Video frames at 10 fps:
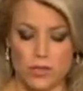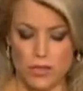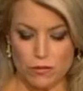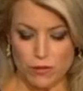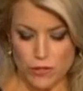was
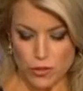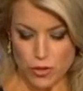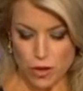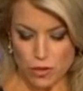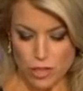Richard
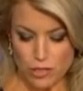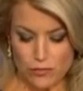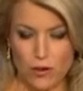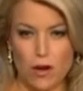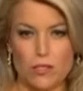Hawk,
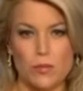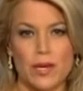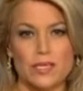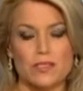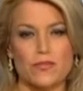Jennifer Hawk's
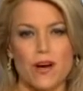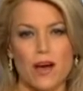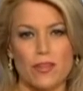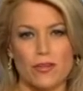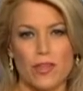Pettit's
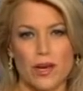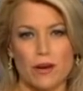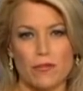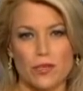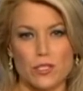father
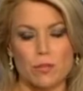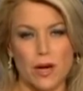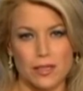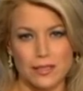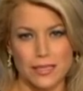there,
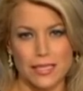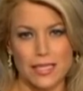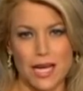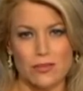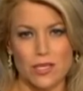
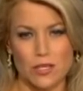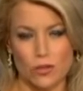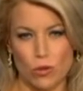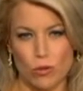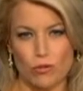responding outside of
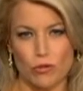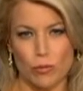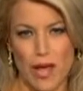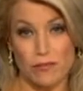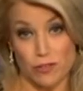the
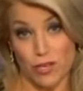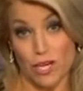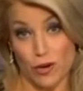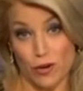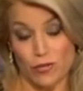courtroom after he
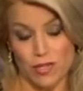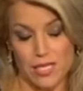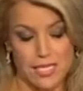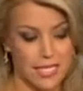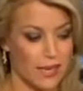heard that
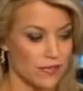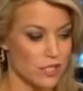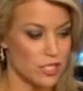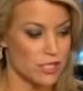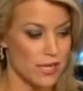he did get
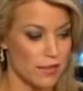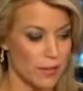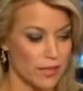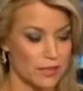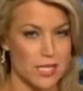the death
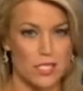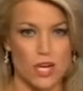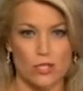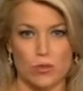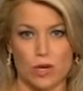penalty.
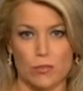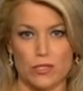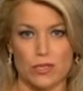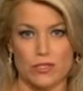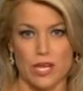Joshua
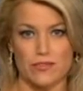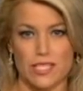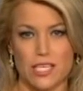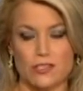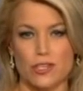
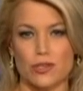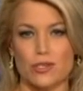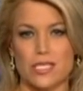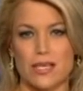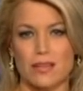Komisarjevsky.
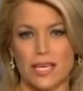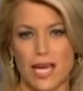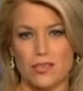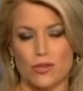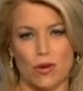Jurors in the
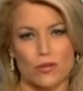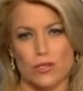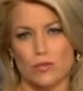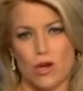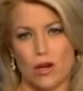case are
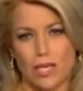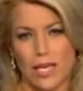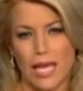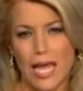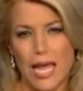also
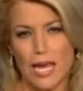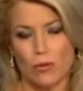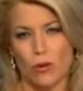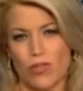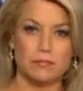talking
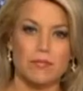here with...